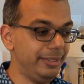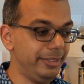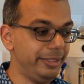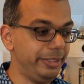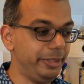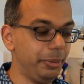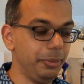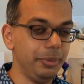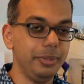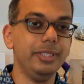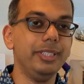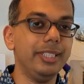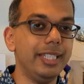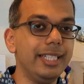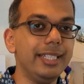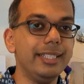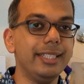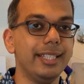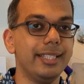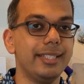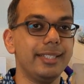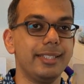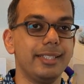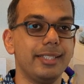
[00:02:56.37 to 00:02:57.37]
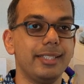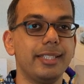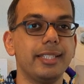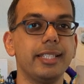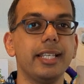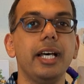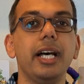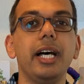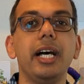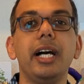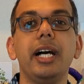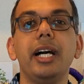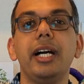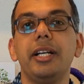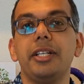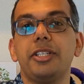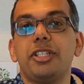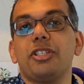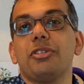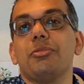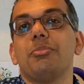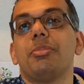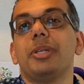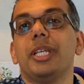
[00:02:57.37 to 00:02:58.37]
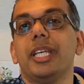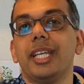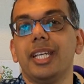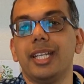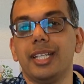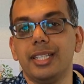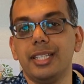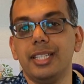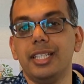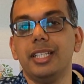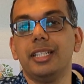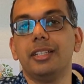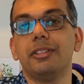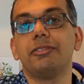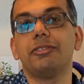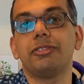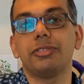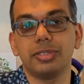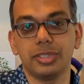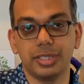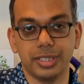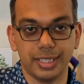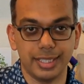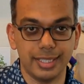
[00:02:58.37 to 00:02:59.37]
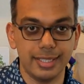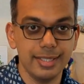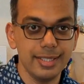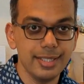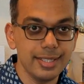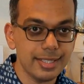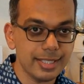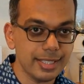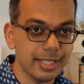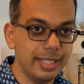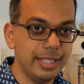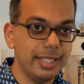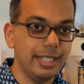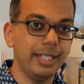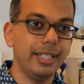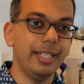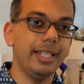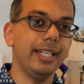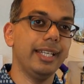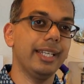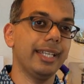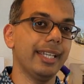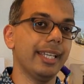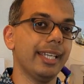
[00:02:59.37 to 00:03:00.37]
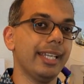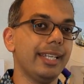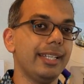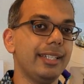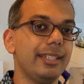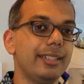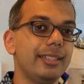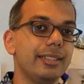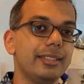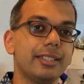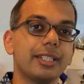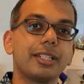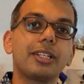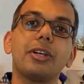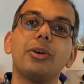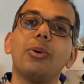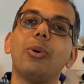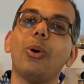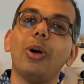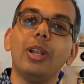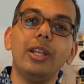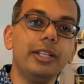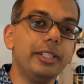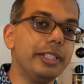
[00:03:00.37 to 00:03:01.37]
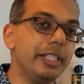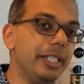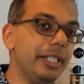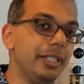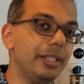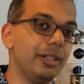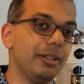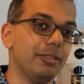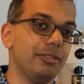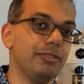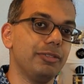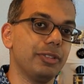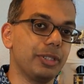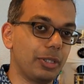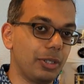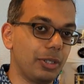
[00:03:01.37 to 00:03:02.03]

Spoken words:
don't think there's such a big difference in the quality of the